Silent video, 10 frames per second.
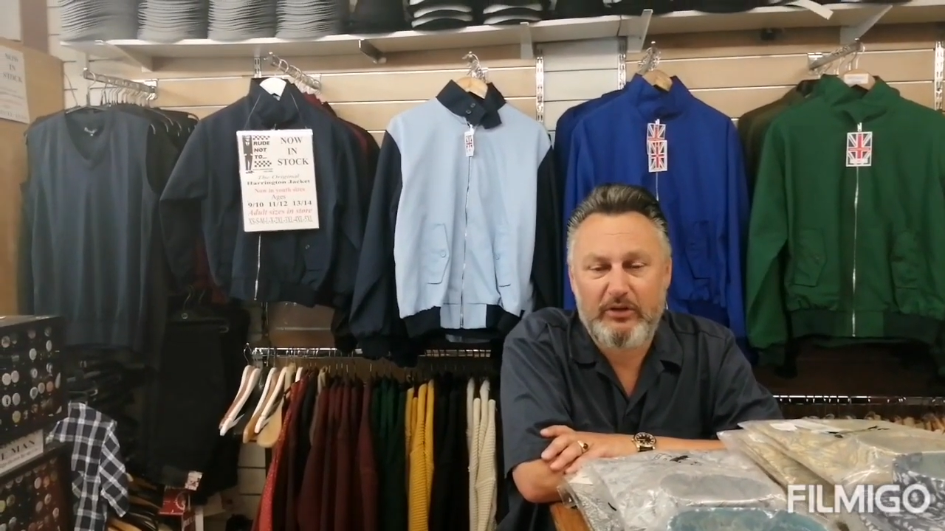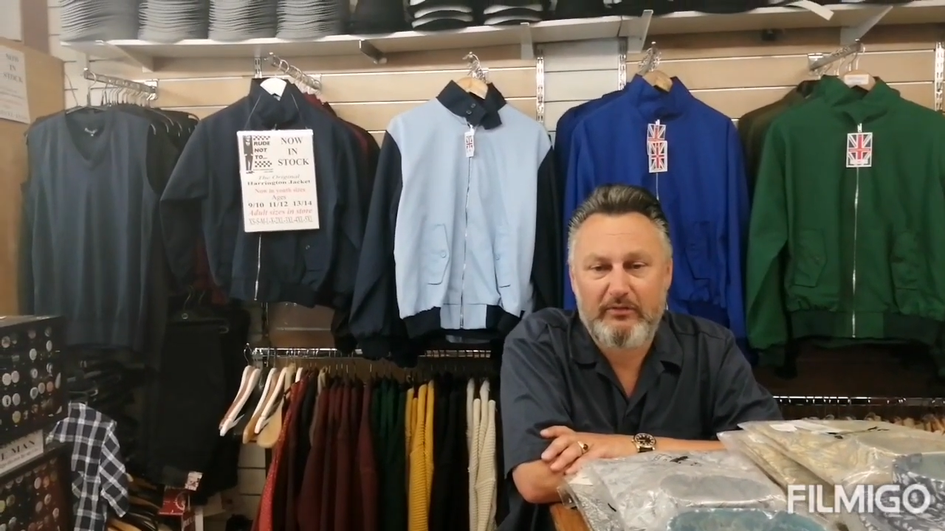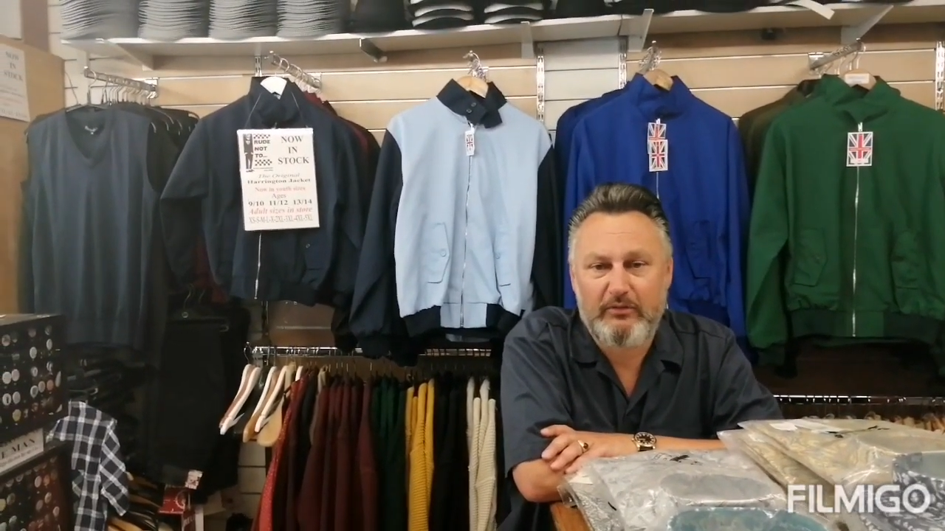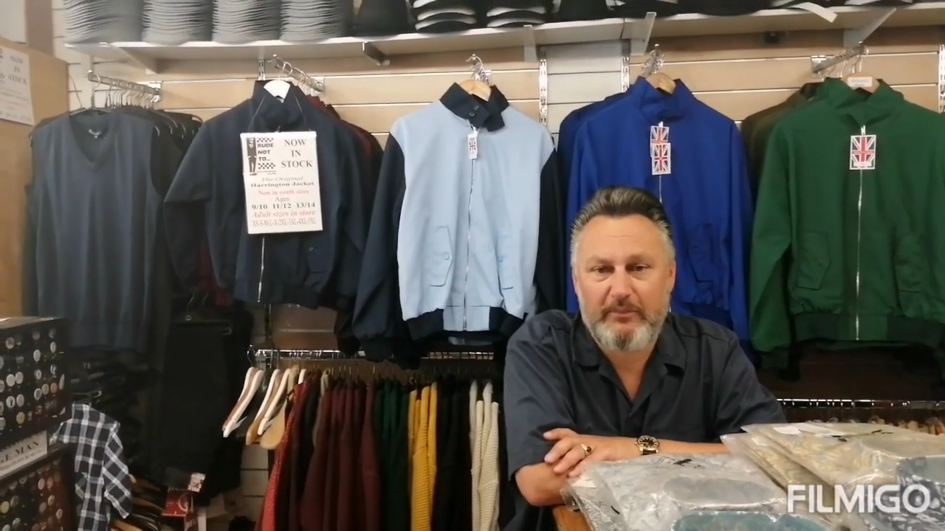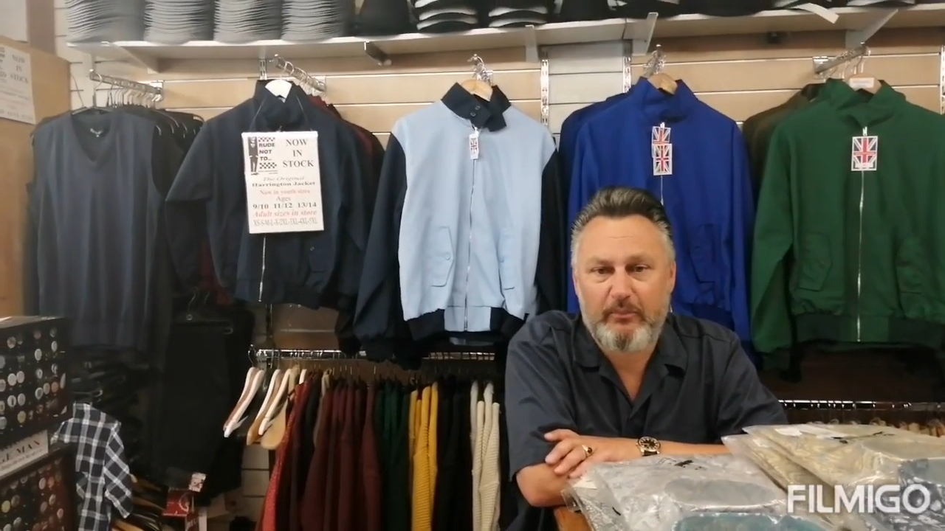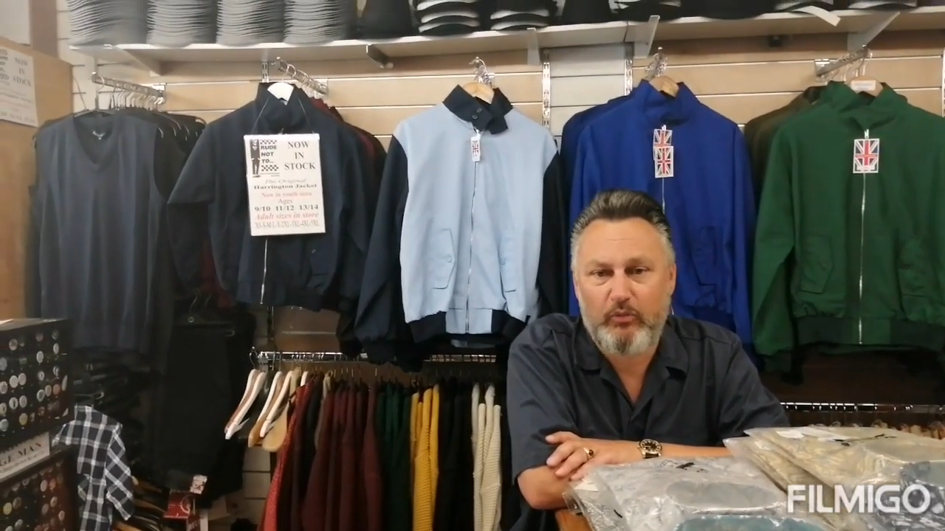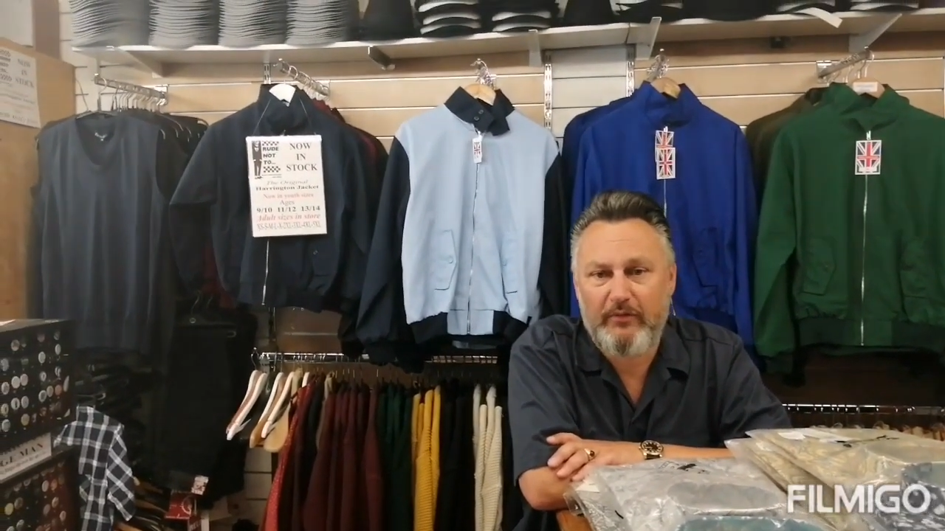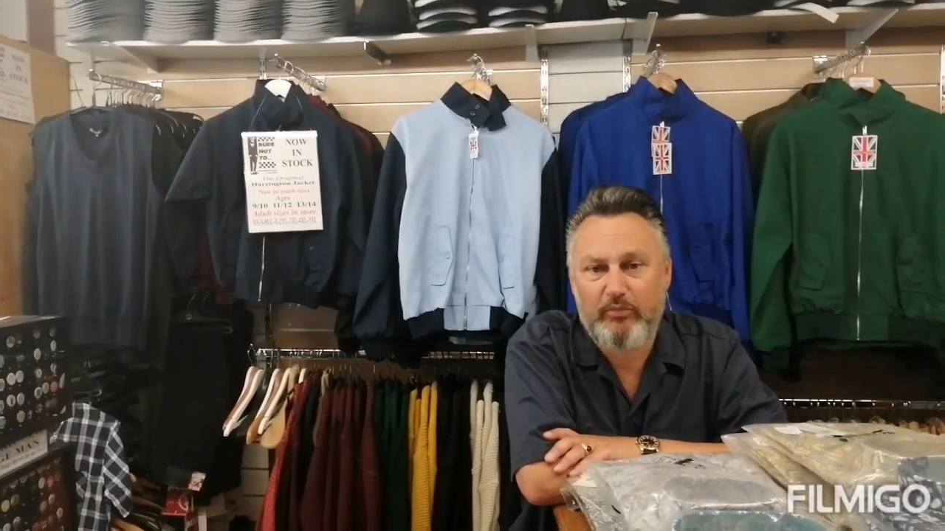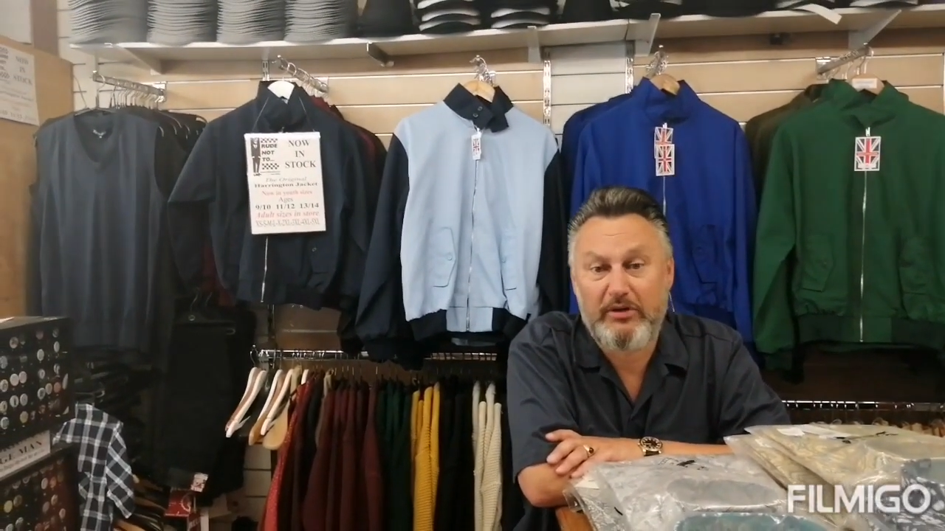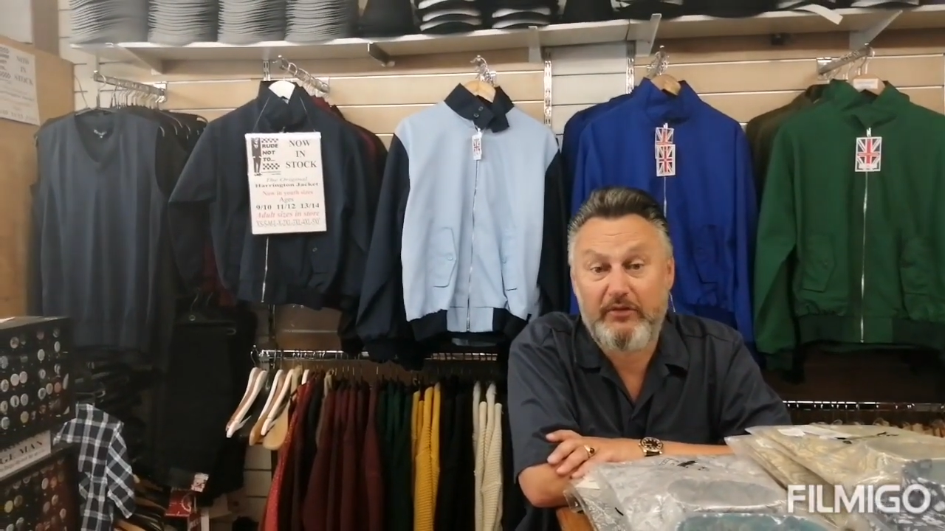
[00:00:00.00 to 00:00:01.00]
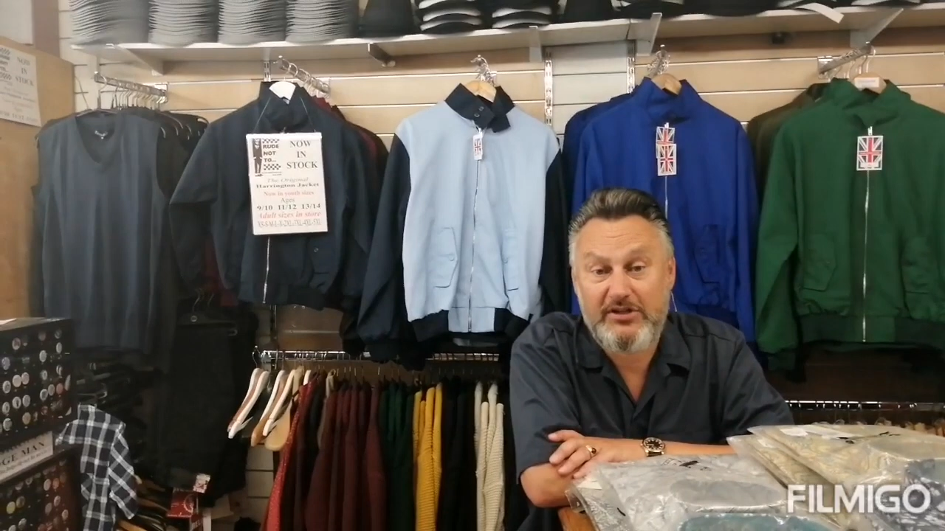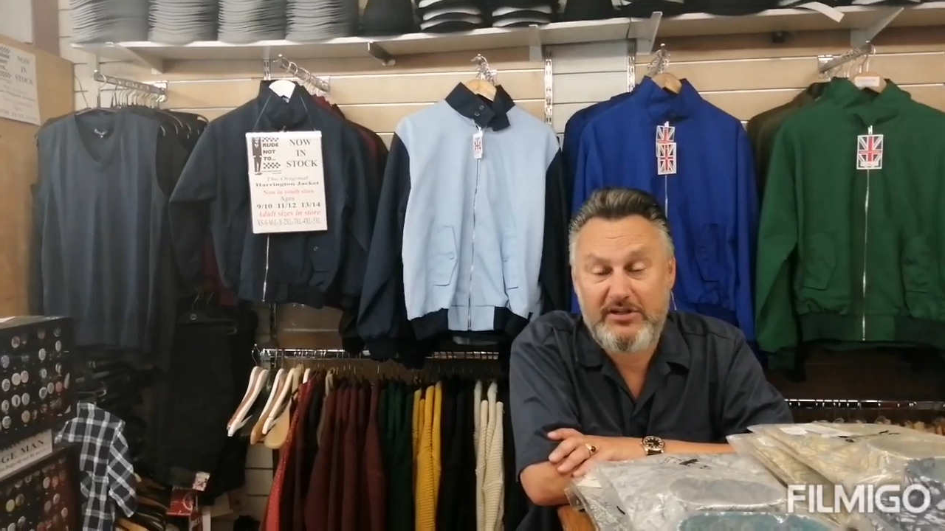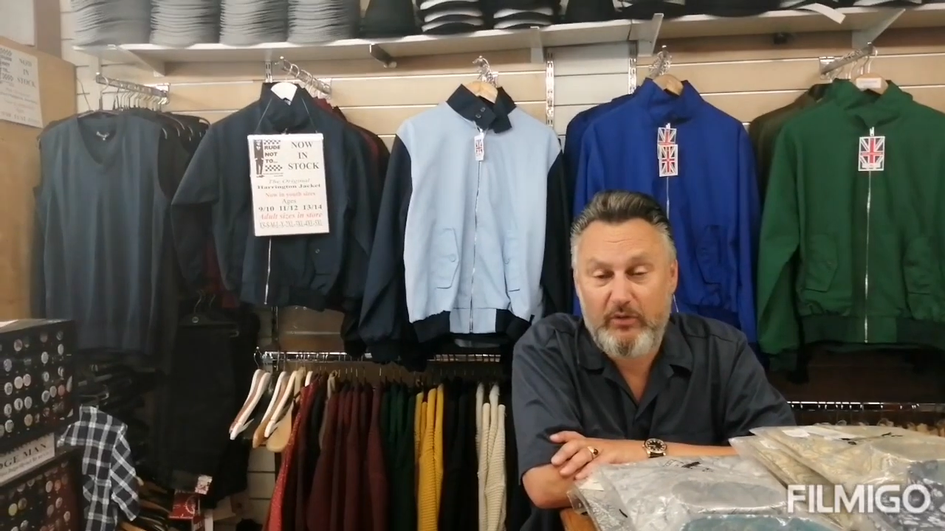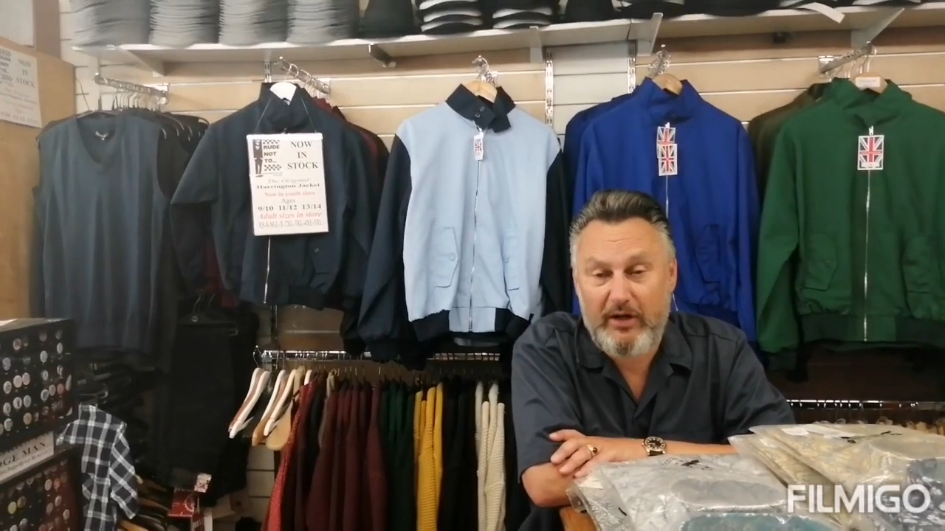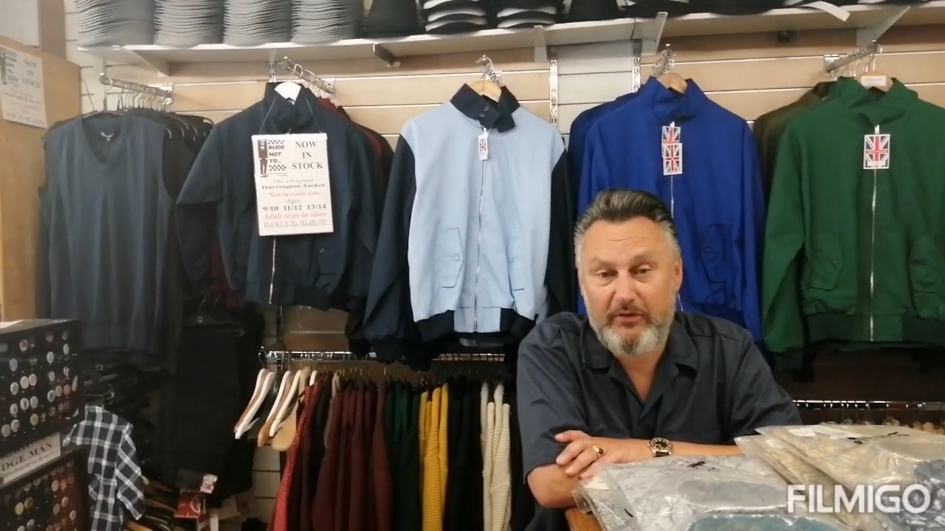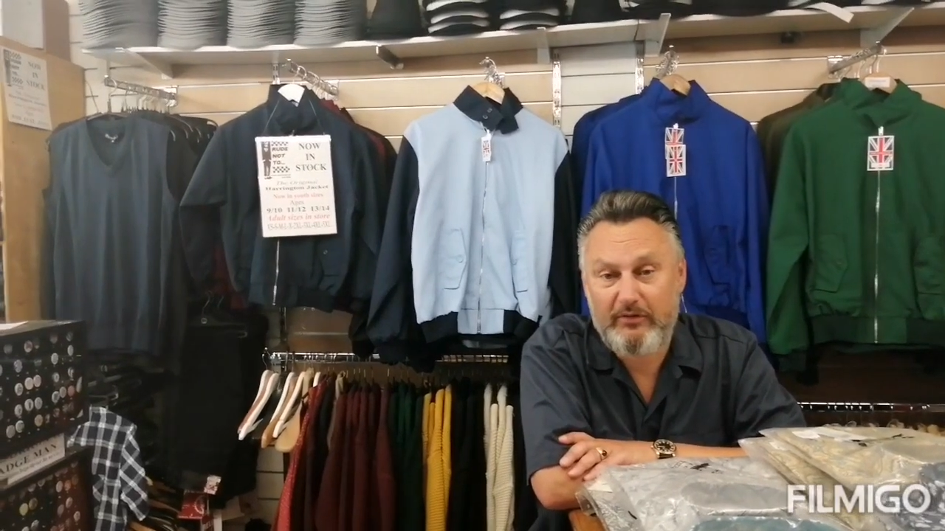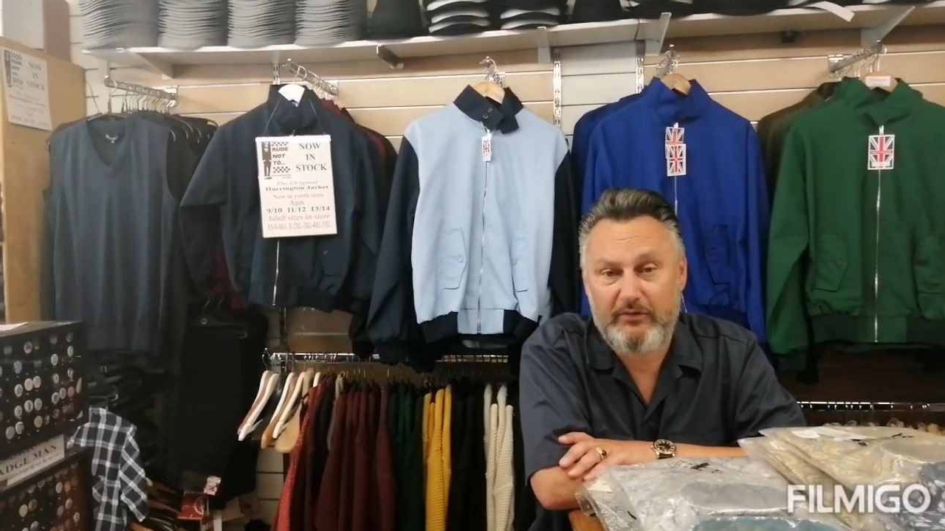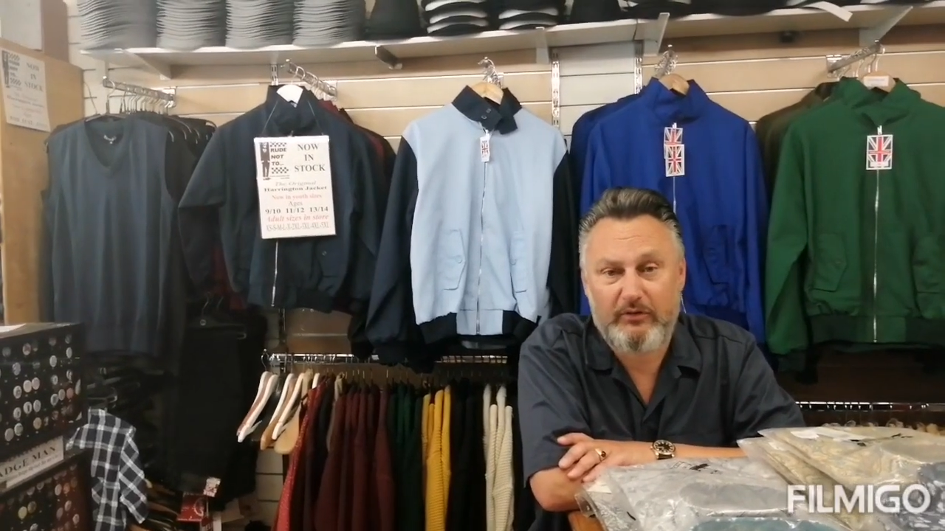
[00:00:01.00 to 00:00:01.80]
And we're, we're, we're privileged in Weymouth.